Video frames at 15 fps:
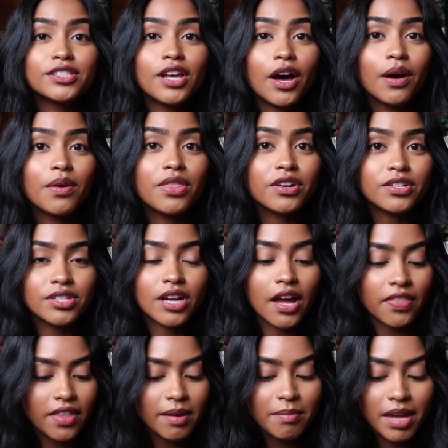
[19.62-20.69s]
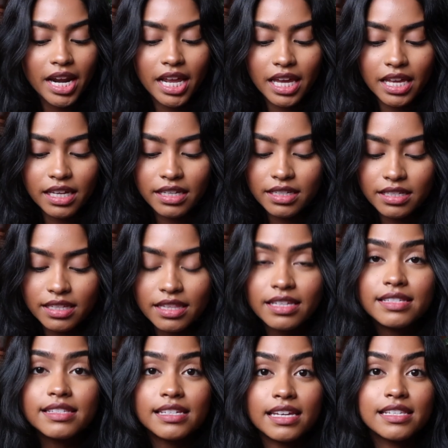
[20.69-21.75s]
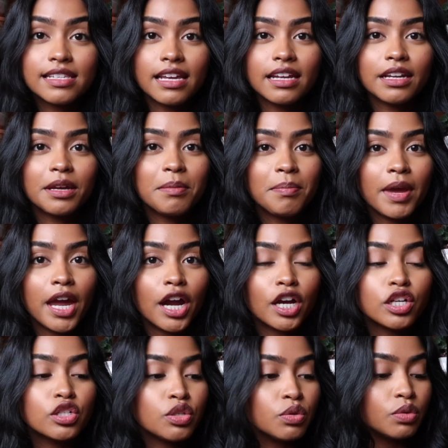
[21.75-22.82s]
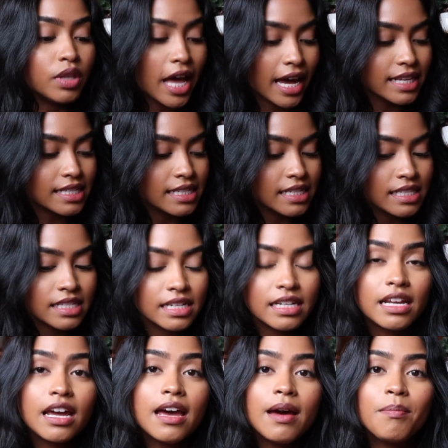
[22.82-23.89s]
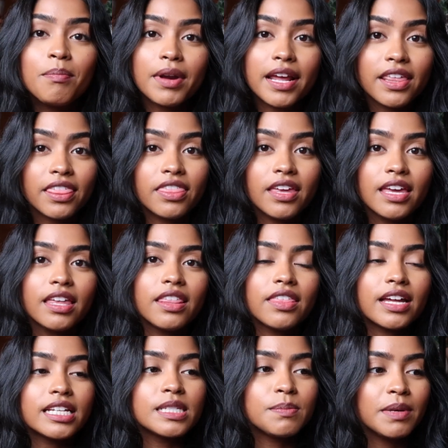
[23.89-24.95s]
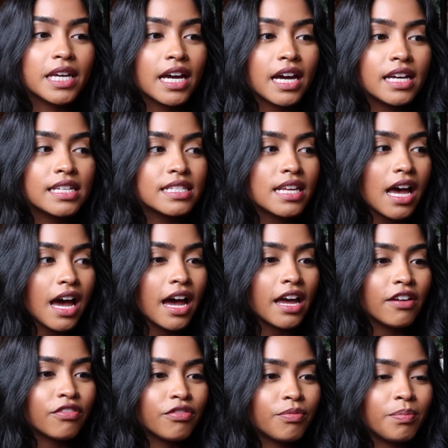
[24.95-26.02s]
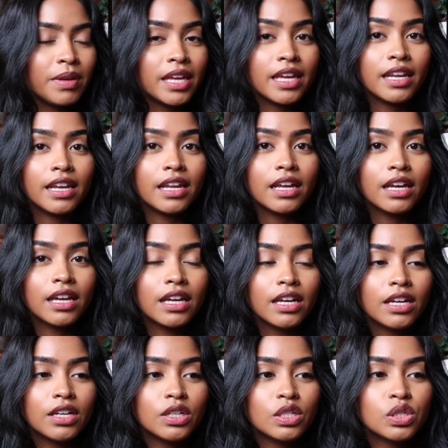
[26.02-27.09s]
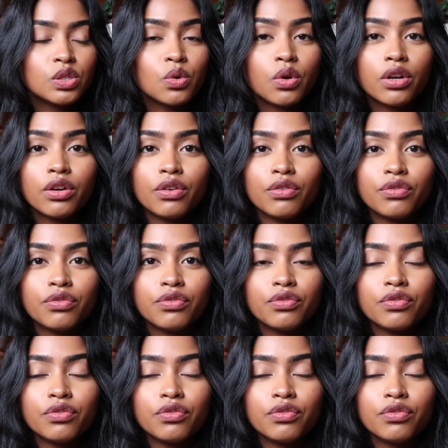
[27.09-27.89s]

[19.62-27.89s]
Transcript: so there's not that many this season compared to last season, but I think that's because I've been sort of